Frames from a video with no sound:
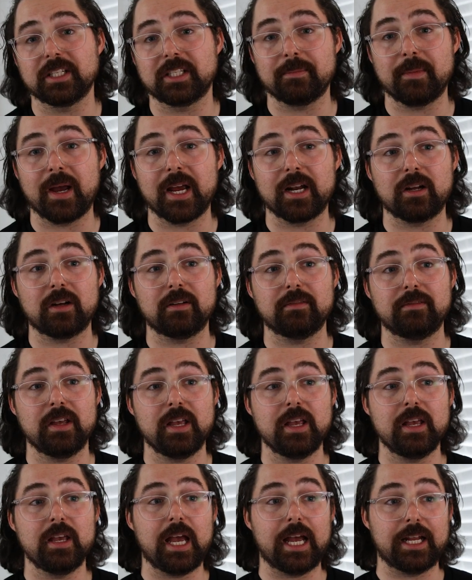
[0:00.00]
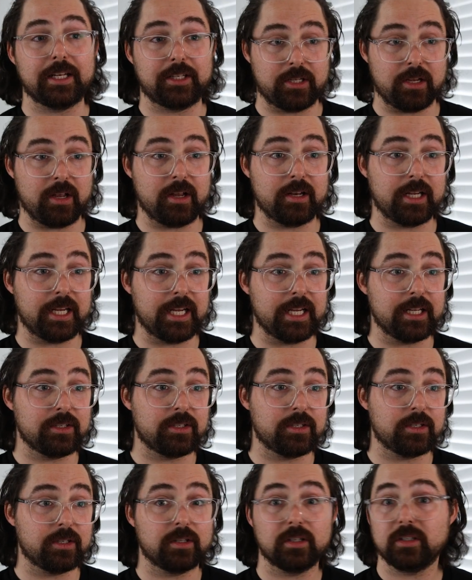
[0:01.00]
it's made of, and turned it
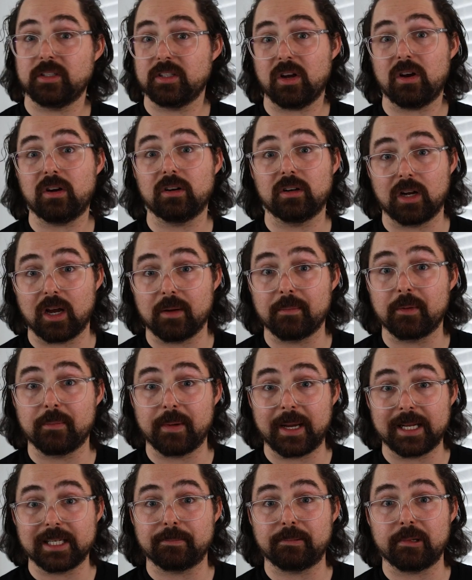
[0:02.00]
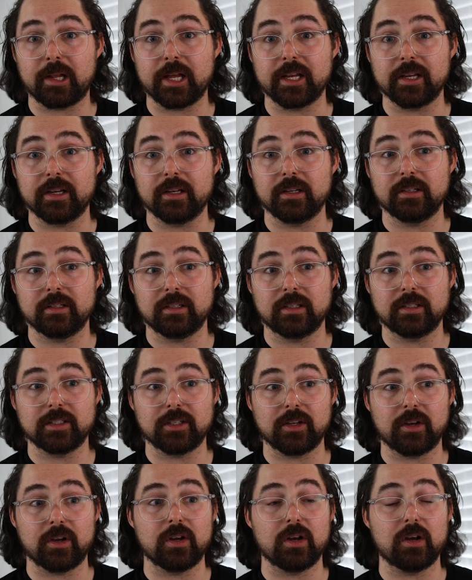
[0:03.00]
into the song I'm about to play you.
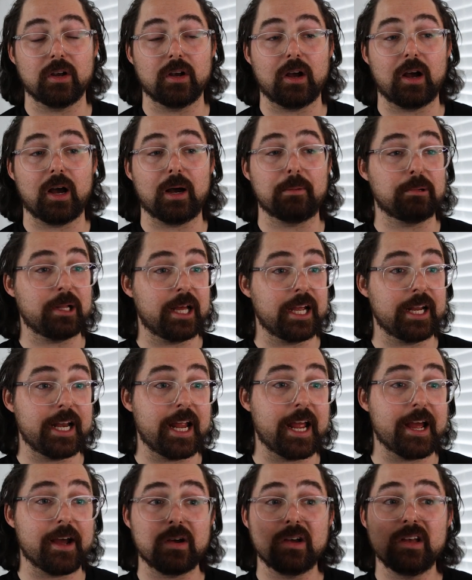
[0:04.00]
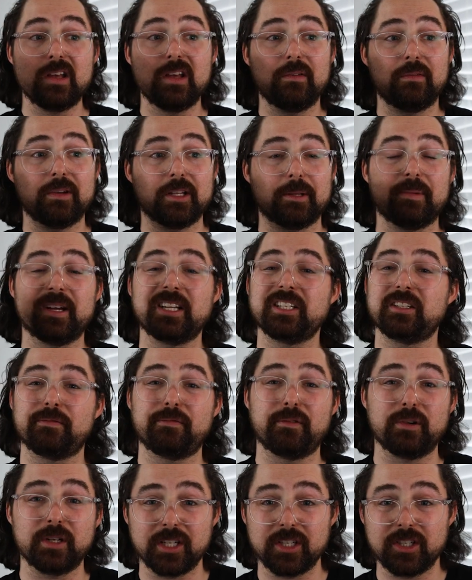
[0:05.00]
So I'll play it now with a bunch of
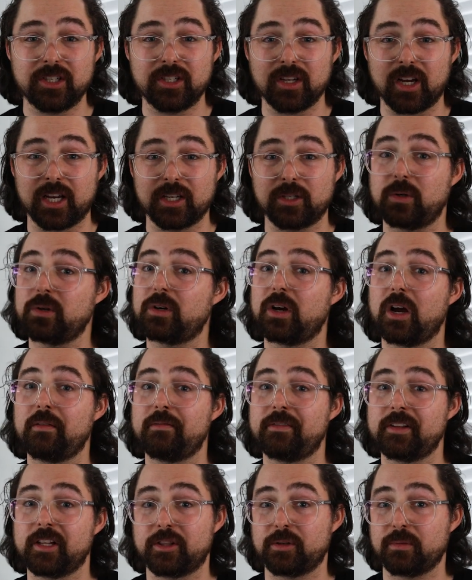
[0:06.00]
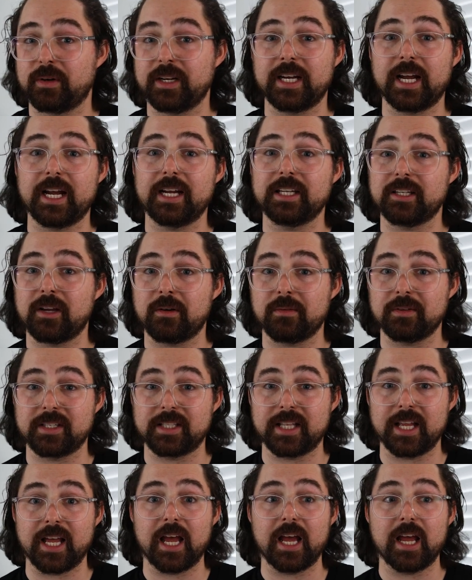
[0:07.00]
footage I took over the 3 days I
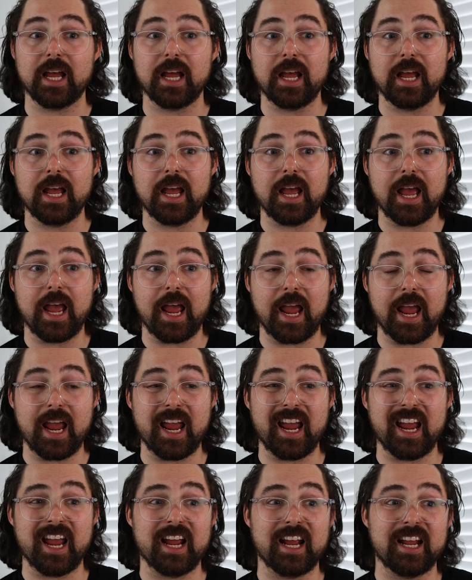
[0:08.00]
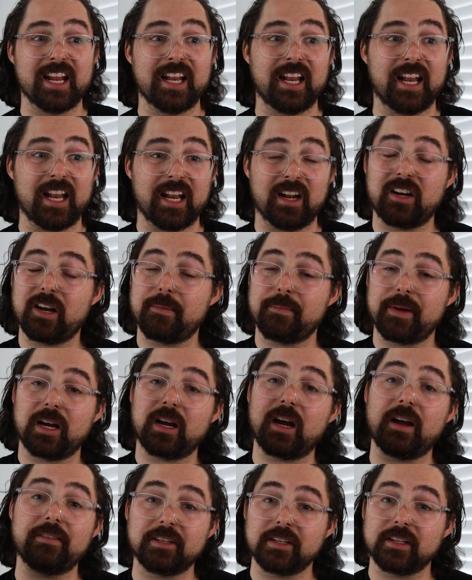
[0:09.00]
was there, and then I'll come back
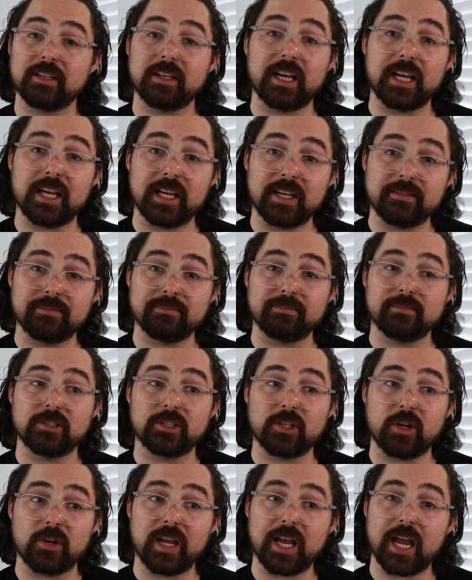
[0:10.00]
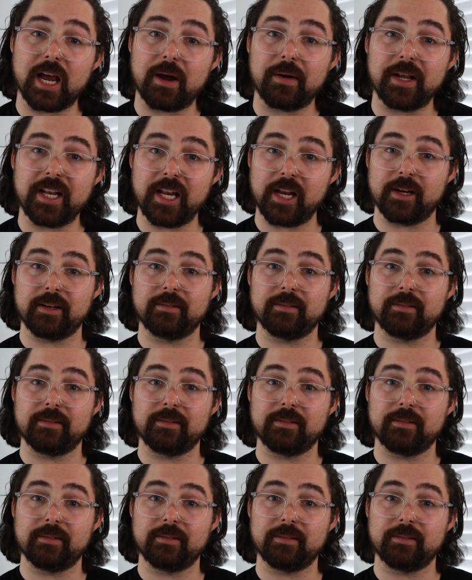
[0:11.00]
after and show you how I did